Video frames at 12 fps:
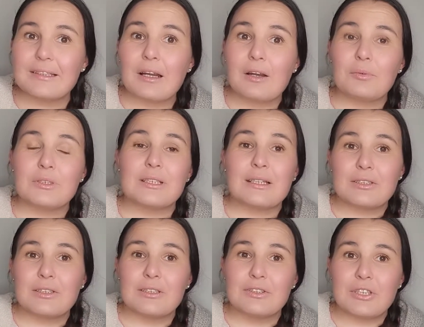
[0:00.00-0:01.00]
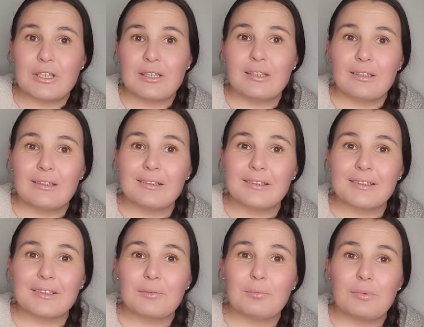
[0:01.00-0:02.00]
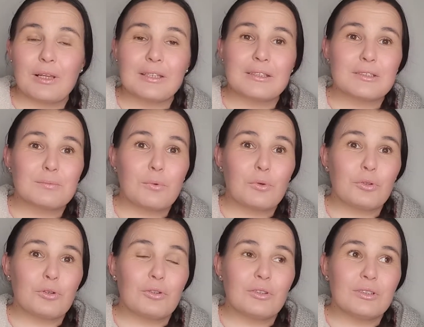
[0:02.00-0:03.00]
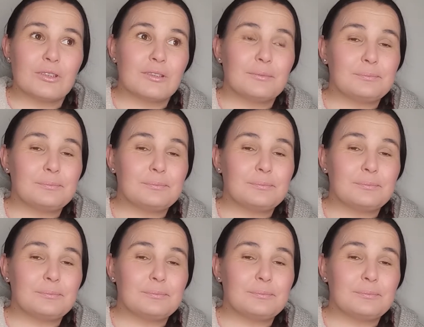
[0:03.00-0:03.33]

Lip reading: I was actually checking her latest podcast.